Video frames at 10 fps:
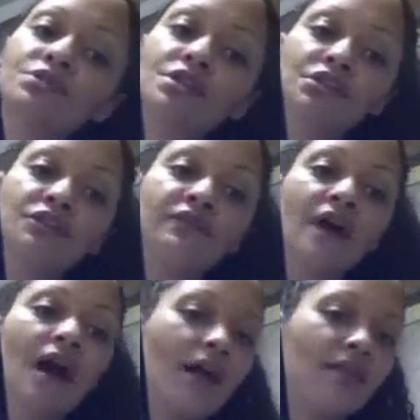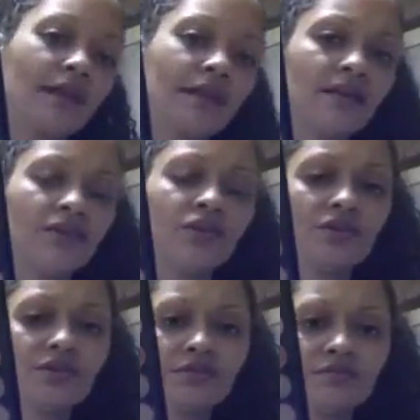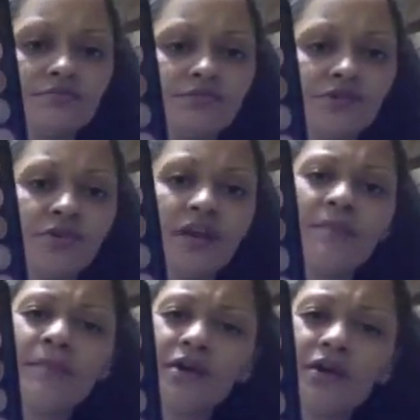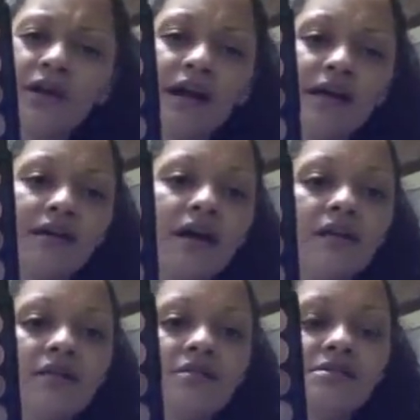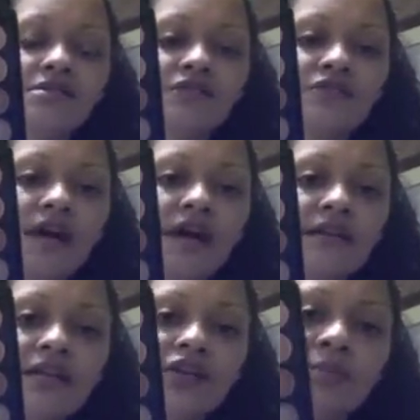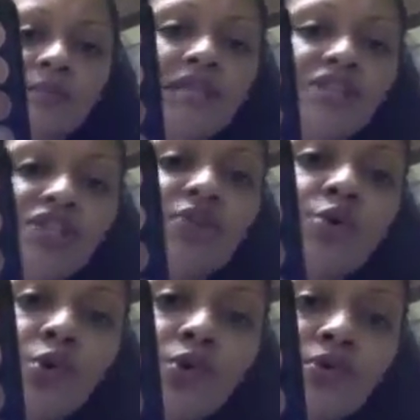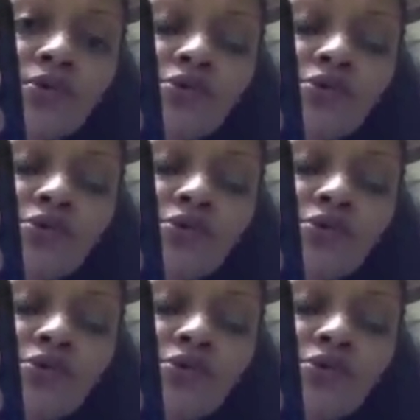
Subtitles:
You've got like your cranberry kind of colors. You've got like your peachy corals.